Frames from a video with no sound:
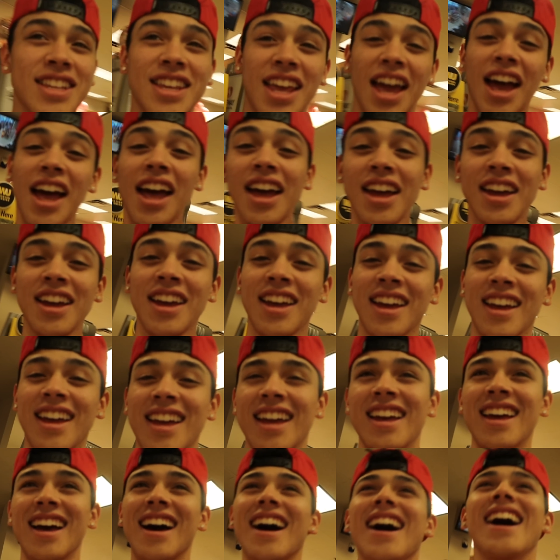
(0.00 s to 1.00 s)
it yeah?
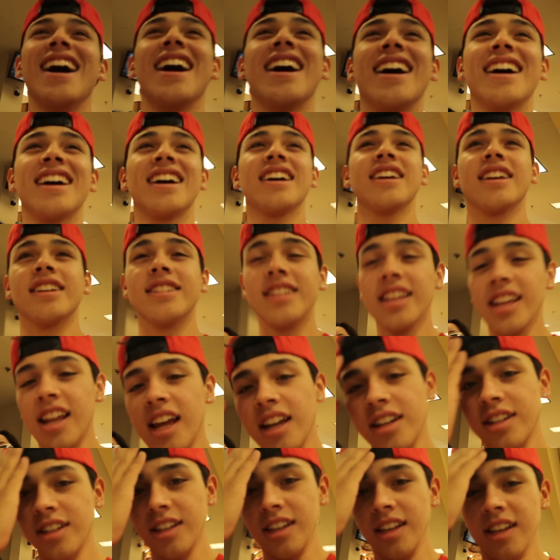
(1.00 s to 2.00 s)
Yes. Is it
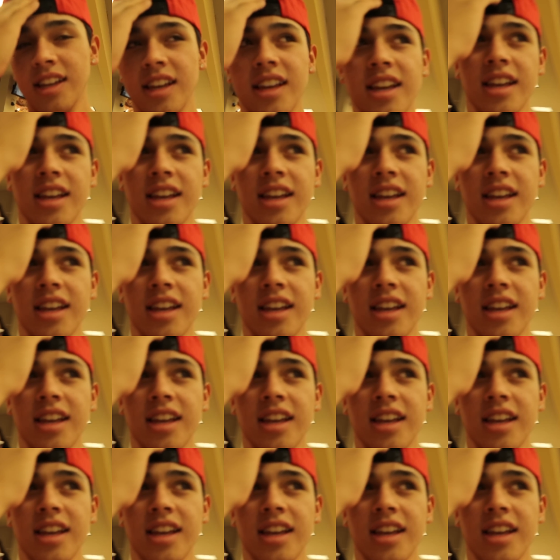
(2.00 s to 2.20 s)
actually?